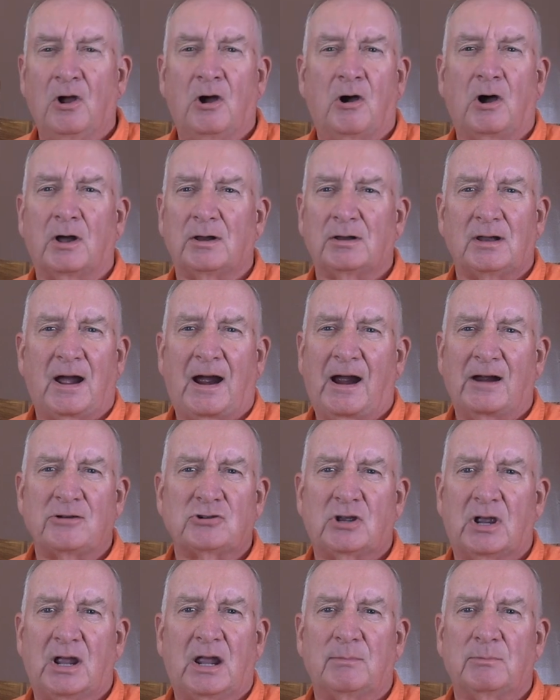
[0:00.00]
On
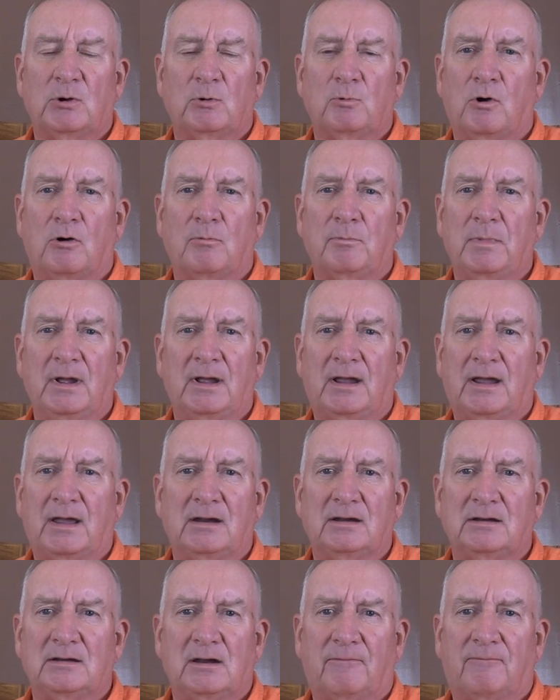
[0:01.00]
large game, it won't make
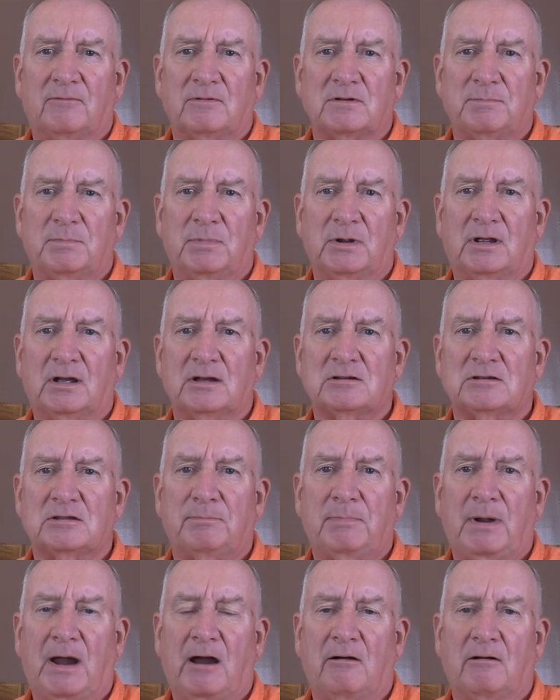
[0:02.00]
any difference because the
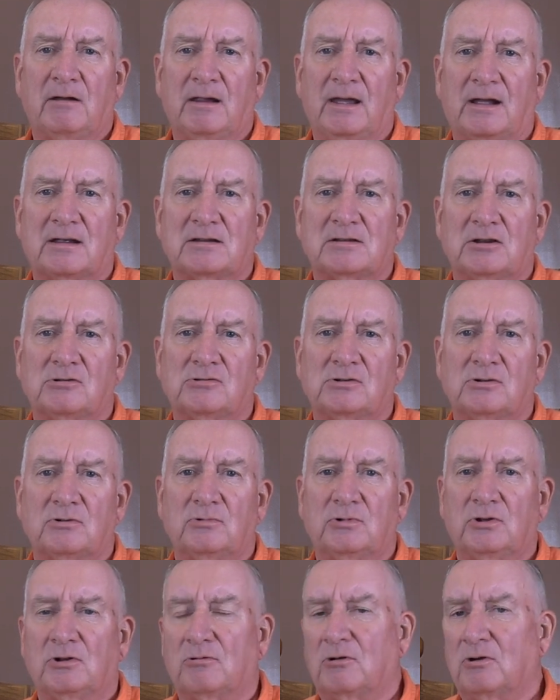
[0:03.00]
parallax issue
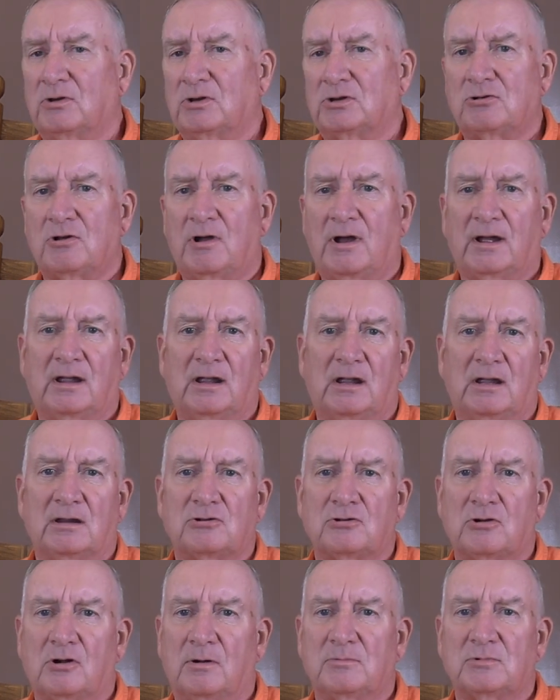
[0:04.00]
you're only talking
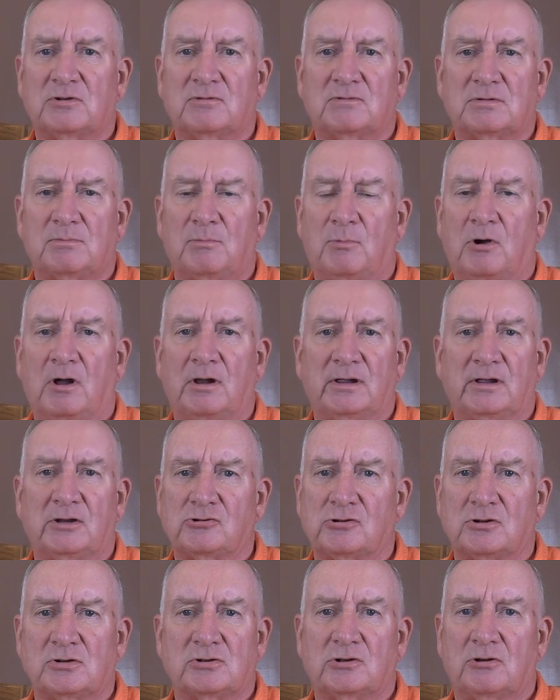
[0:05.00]
in terms of small
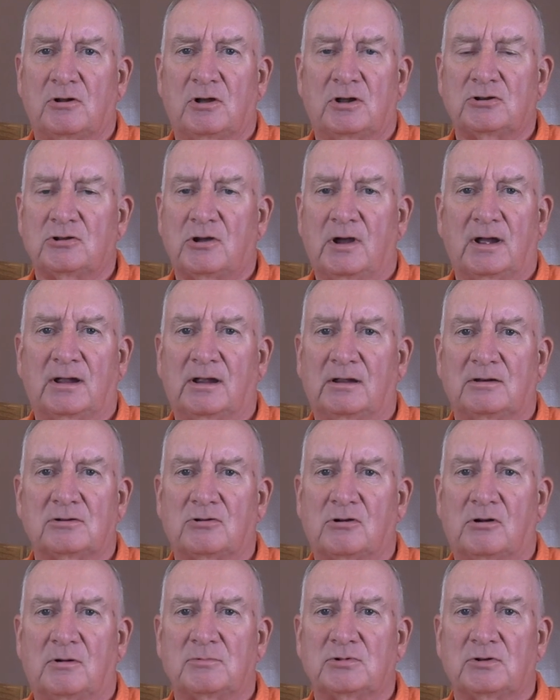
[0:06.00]
inches. You're not talking in
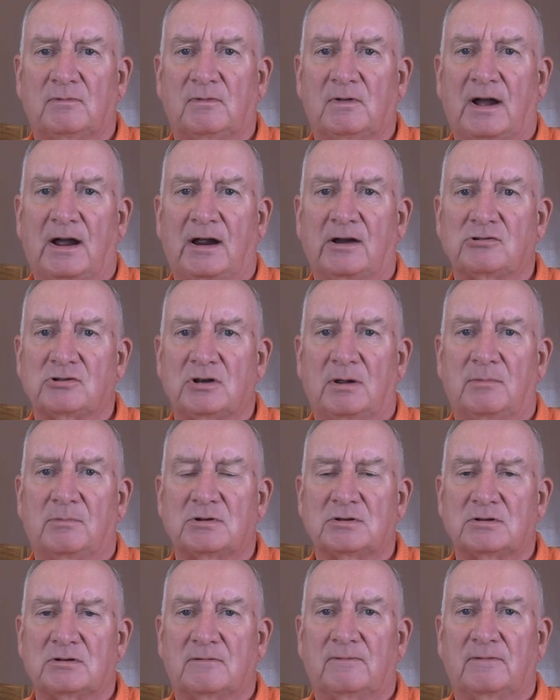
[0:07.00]
terms of large
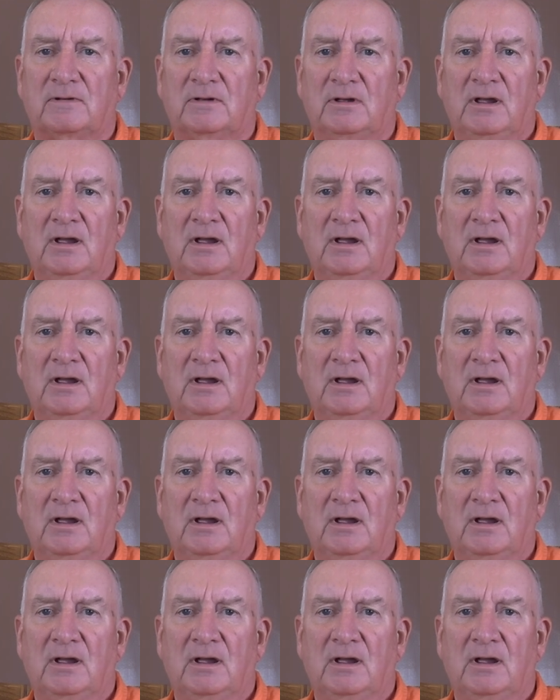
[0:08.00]
numbers of